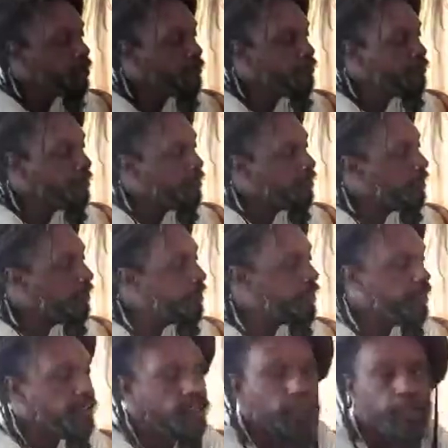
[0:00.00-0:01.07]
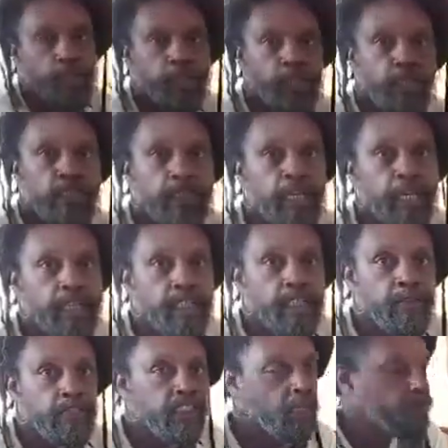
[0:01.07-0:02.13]
of sets, the joining together, as
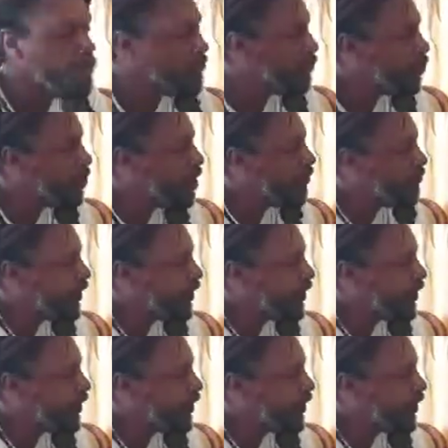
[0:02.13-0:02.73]
we said before, of